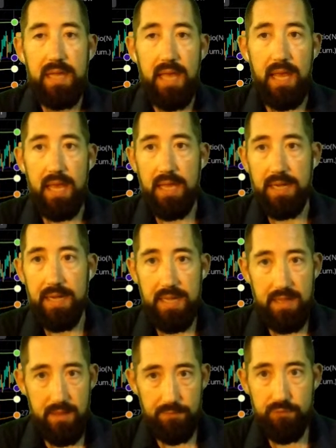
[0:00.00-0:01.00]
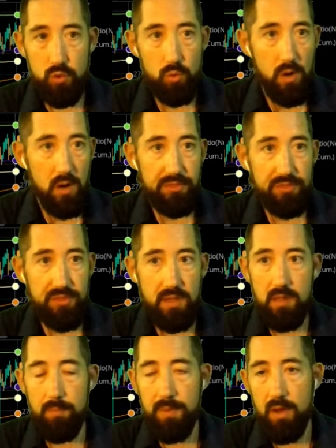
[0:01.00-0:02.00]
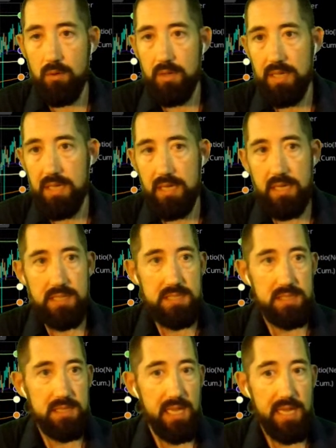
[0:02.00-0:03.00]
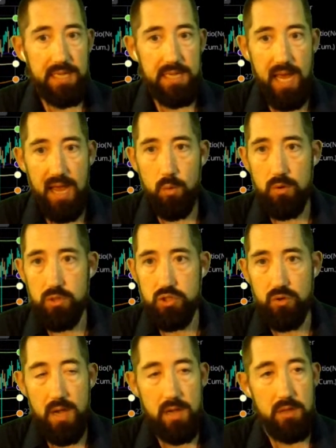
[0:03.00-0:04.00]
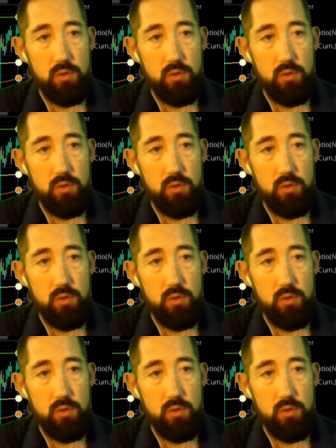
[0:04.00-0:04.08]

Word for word: And if you are thinking about getting into late hour trading,